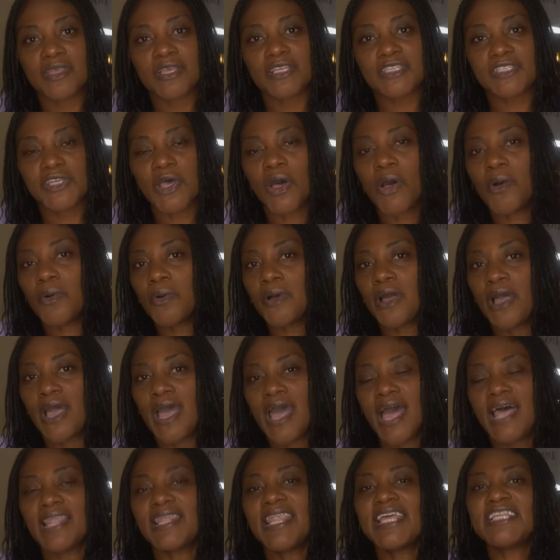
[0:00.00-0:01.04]
So
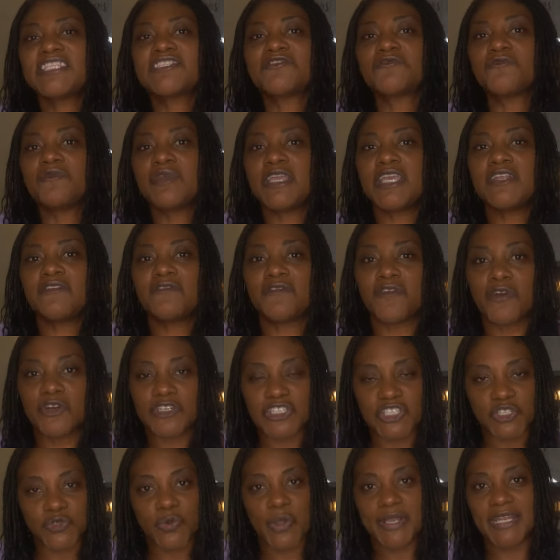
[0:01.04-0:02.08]
let's read
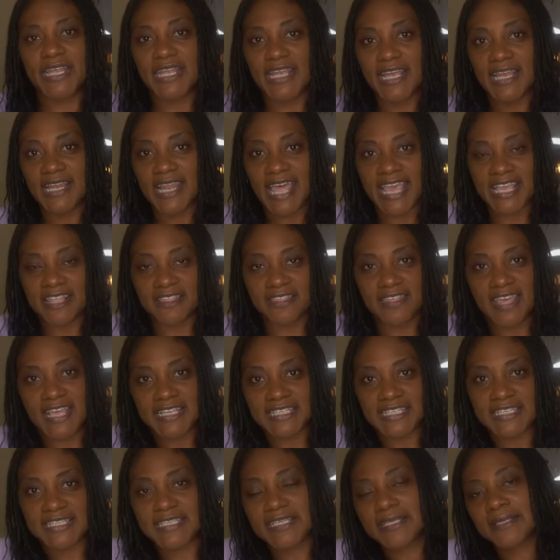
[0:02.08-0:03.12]
verse 20 like
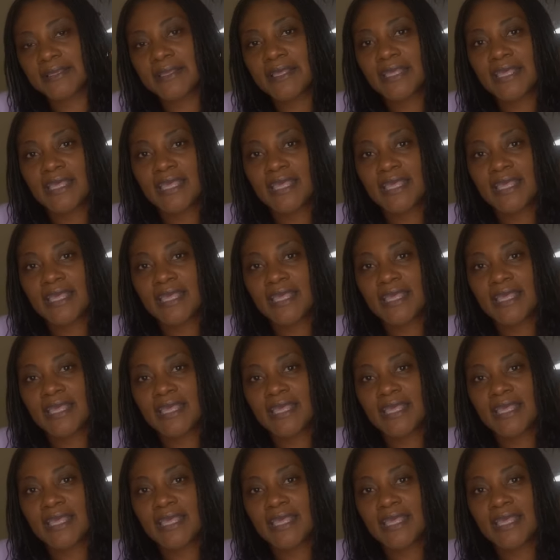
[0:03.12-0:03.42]
this.